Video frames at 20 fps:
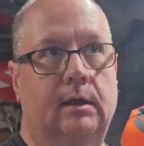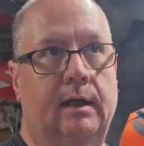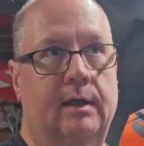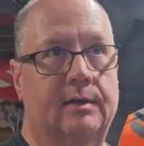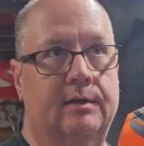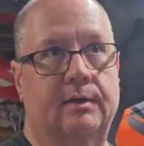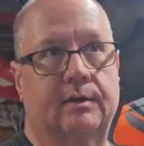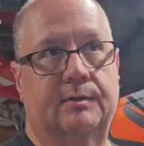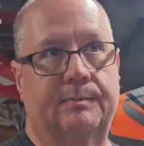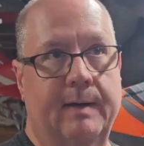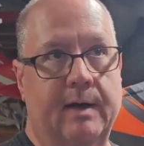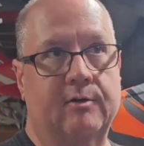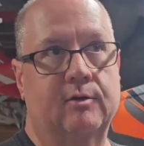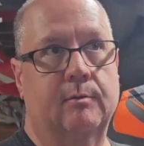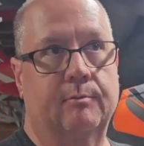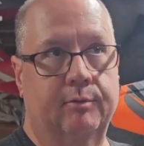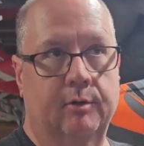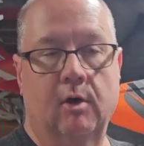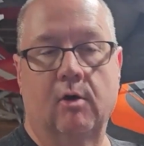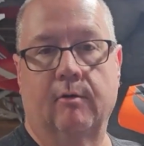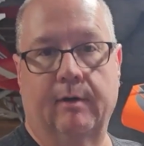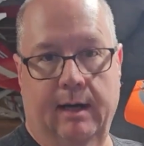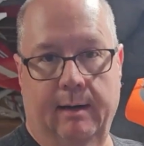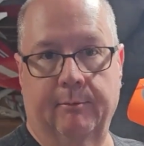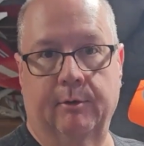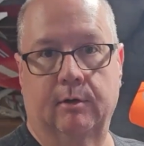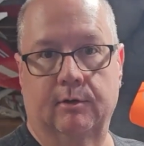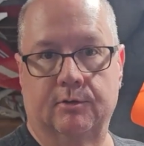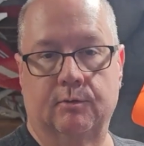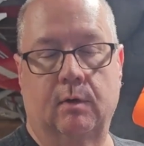is a Spektrum
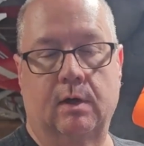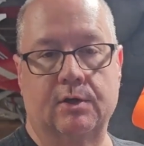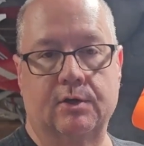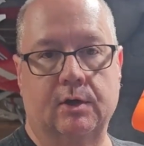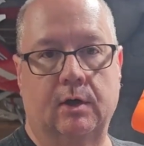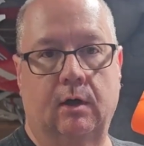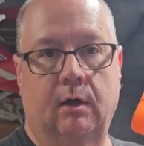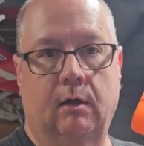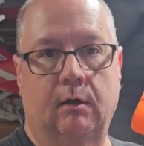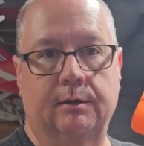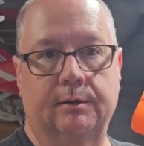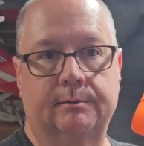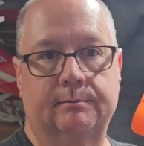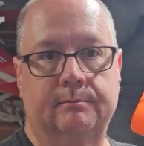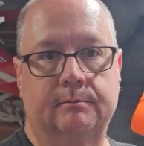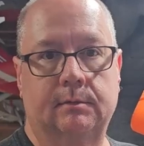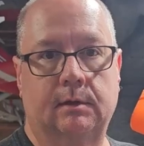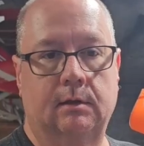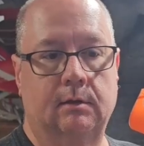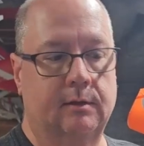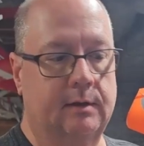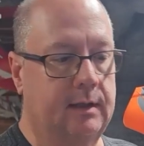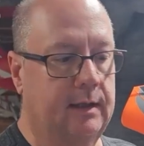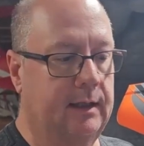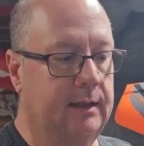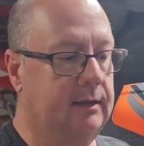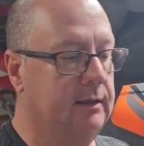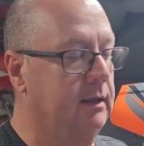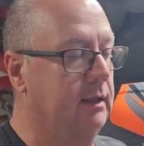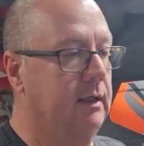programmer is what it's called,
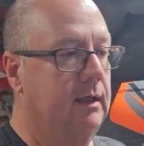okay,